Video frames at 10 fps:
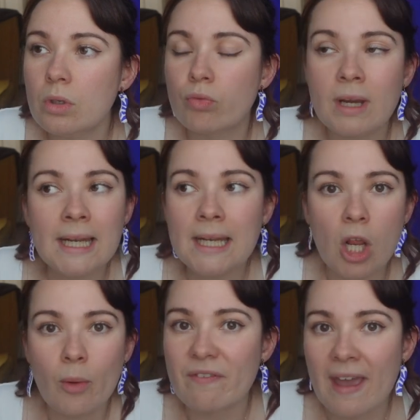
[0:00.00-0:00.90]
really
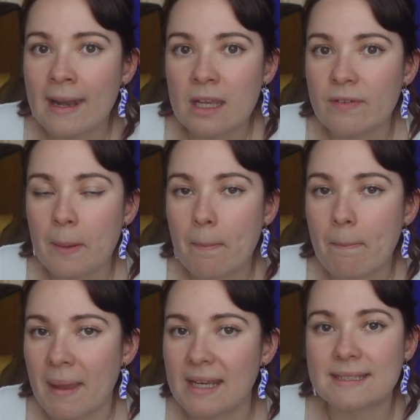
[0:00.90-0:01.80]
know if any of it
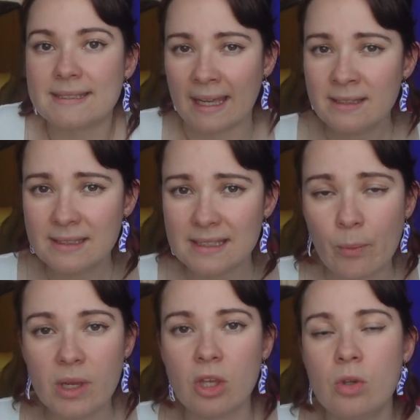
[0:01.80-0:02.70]
makes sense,
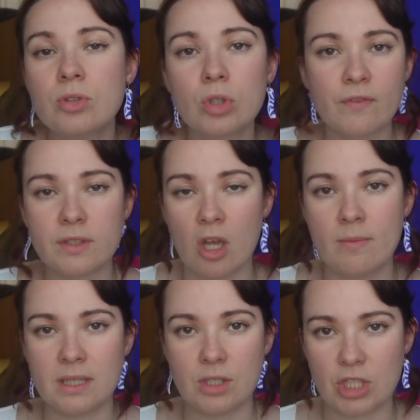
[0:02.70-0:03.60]
and we use all of the
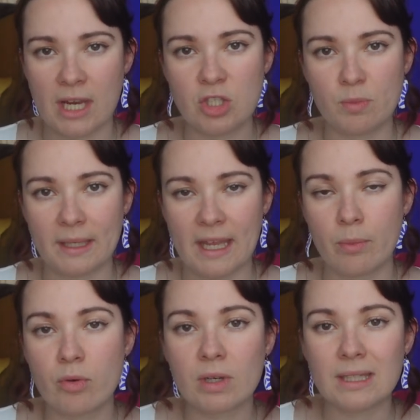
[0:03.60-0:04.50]
terms interchangeably,
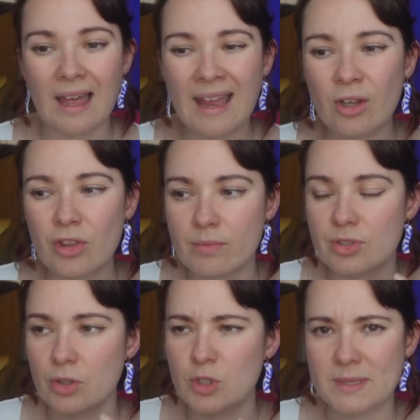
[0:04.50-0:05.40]
and we rely on them
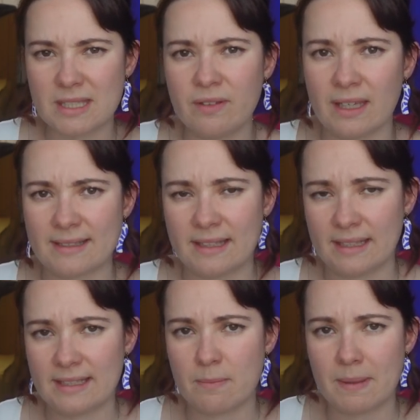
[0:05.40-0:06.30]
so
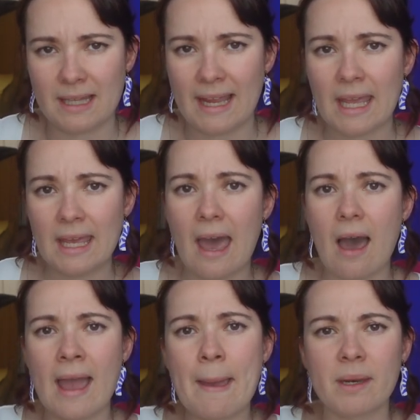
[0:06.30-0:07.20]
specifically to be like,
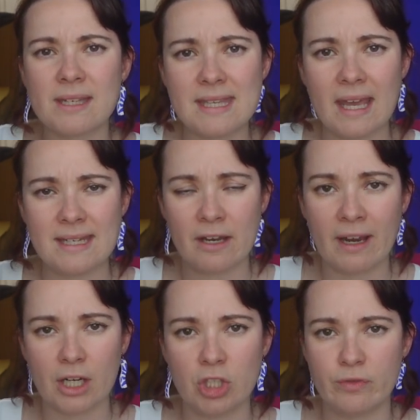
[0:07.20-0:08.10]
I am going to set a
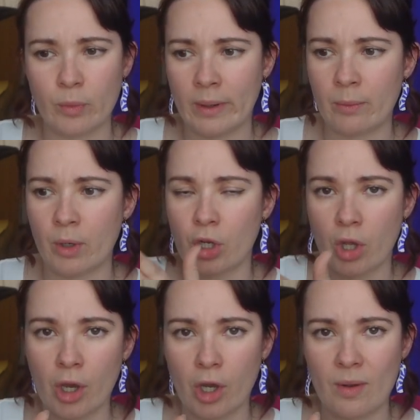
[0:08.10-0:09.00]
direction for where I want to
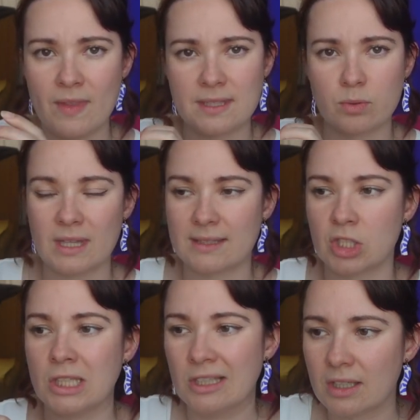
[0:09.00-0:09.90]
go, and this is what that's
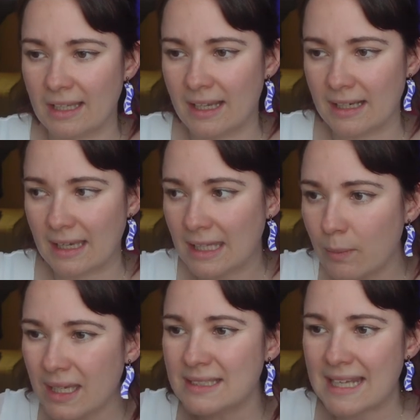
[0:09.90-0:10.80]
going to look like. And then
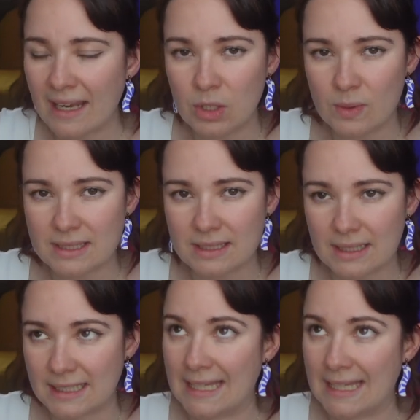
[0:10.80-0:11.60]
we continuously